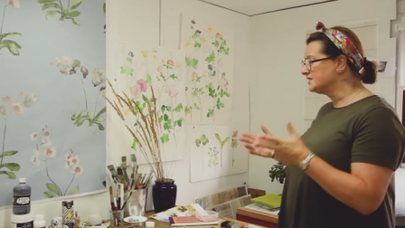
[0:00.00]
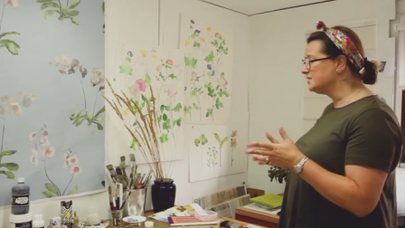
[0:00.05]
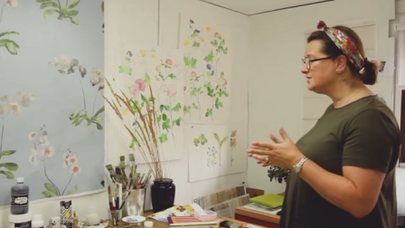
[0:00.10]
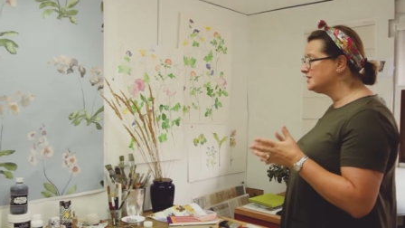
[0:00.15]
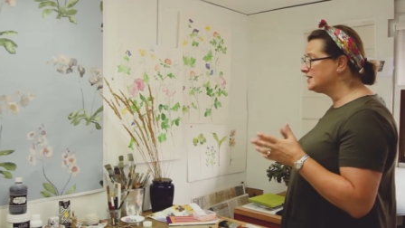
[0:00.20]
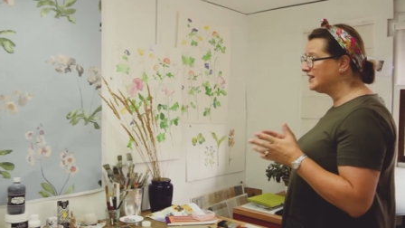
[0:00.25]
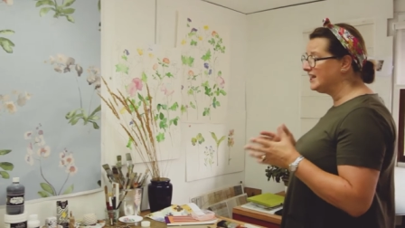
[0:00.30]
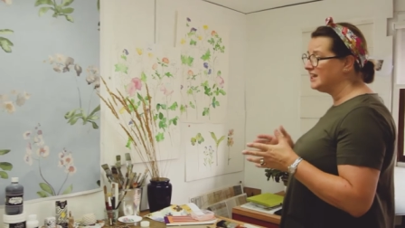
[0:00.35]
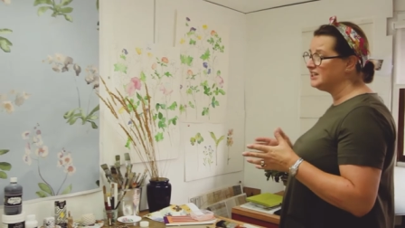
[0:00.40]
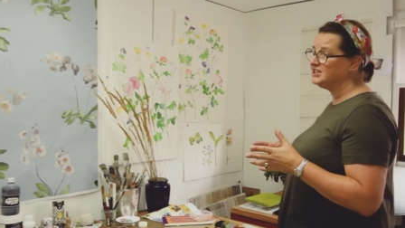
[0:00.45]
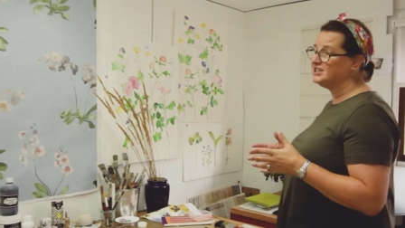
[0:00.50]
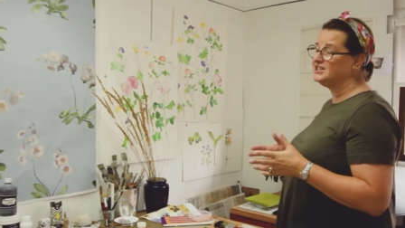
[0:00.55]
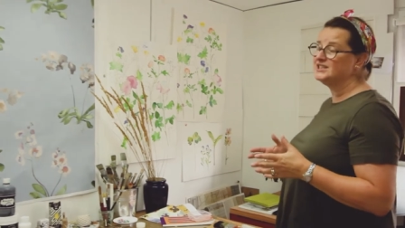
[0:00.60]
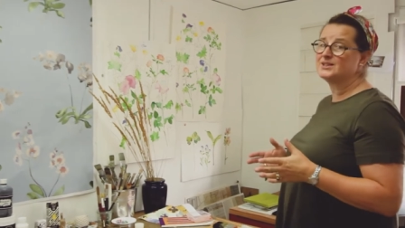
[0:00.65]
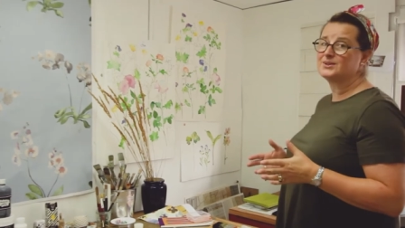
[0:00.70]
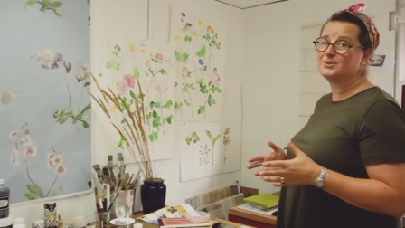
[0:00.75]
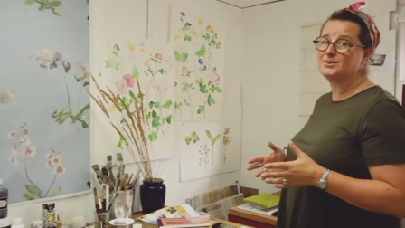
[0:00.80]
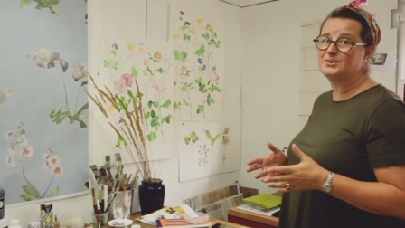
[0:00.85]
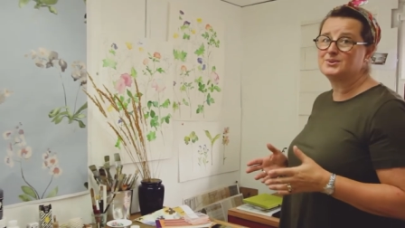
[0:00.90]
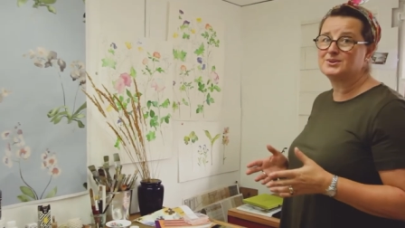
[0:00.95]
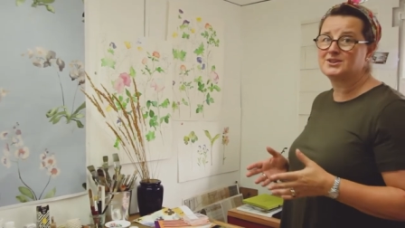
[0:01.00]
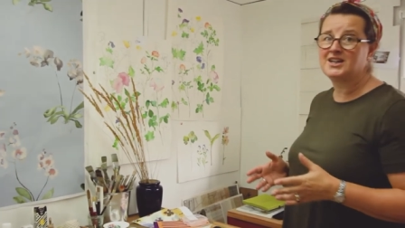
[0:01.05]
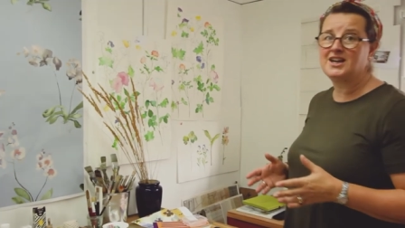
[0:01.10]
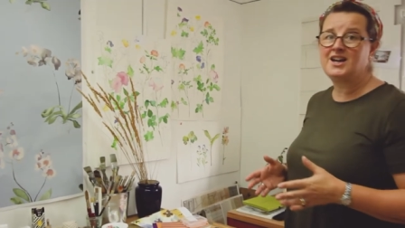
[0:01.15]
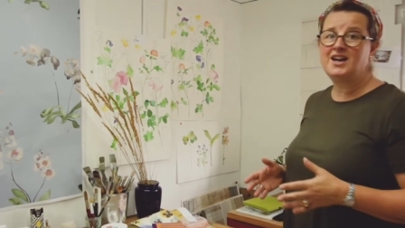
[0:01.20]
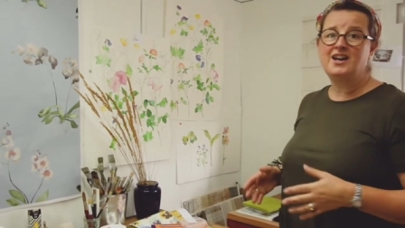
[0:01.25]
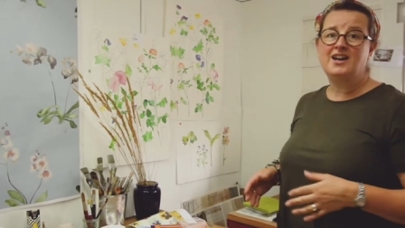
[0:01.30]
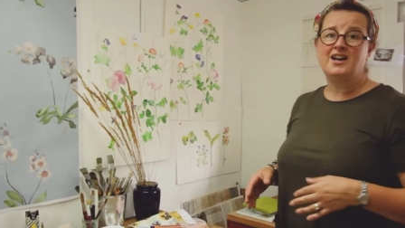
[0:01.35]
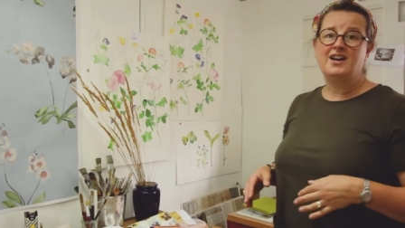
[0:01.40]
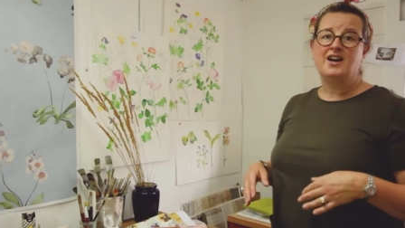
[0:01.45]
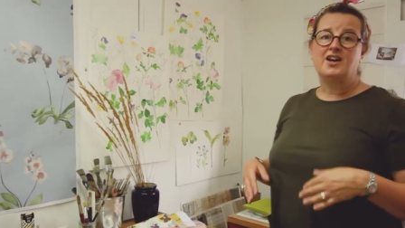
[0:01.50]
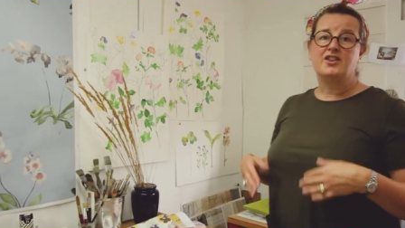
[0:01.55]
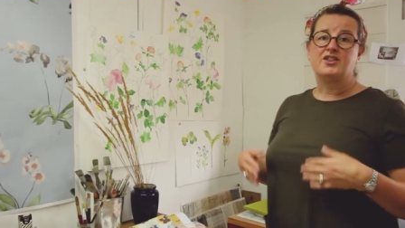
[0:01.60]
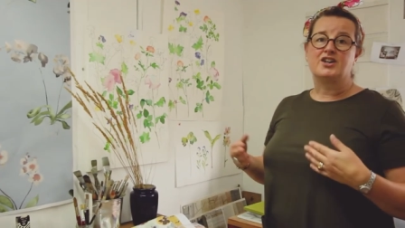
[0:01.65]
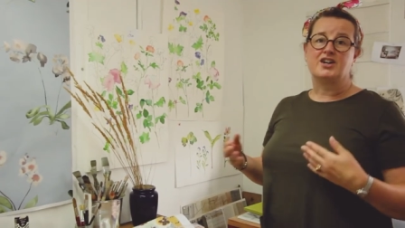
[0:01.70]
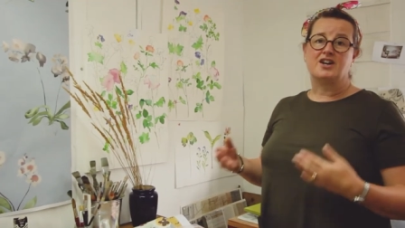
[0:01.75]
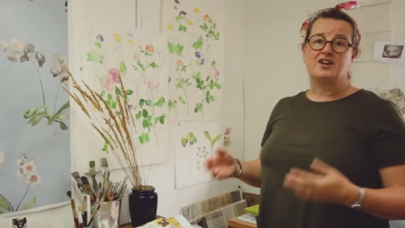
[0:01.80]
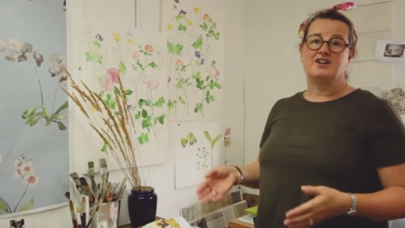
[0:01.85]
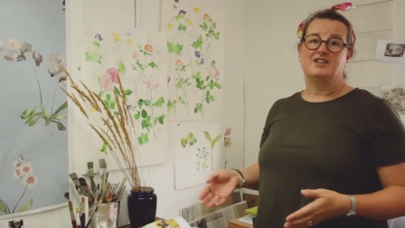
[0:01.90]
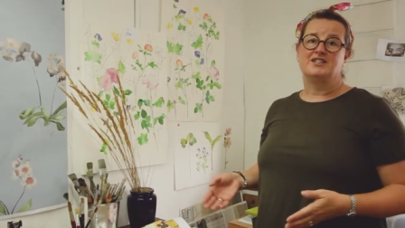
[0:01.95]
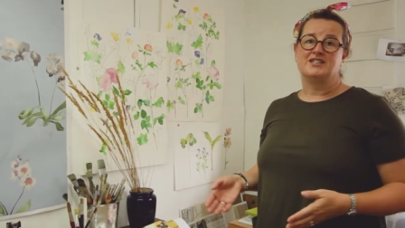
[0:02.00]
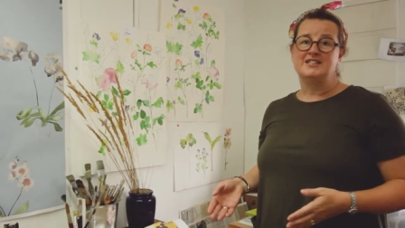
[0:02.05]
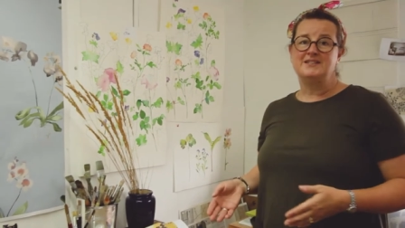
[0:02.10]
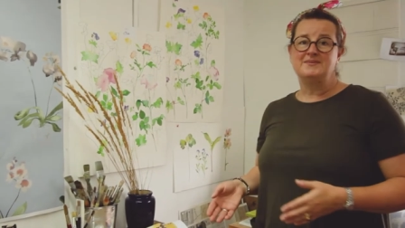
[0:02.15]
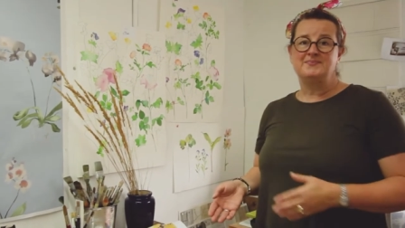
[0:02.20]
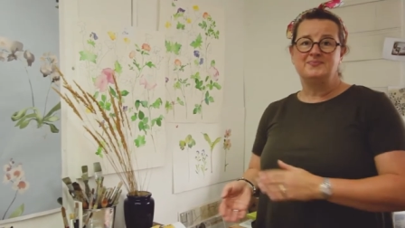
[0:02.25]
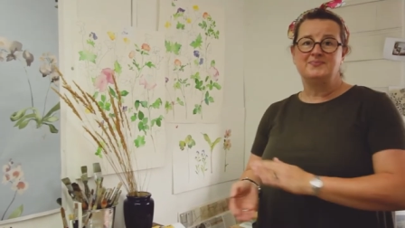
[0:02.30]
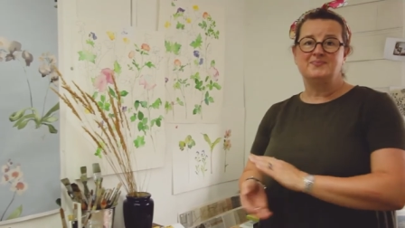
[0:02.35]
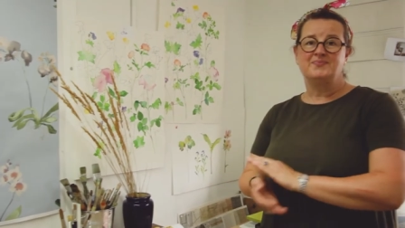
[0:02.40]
So the collection is called The Garden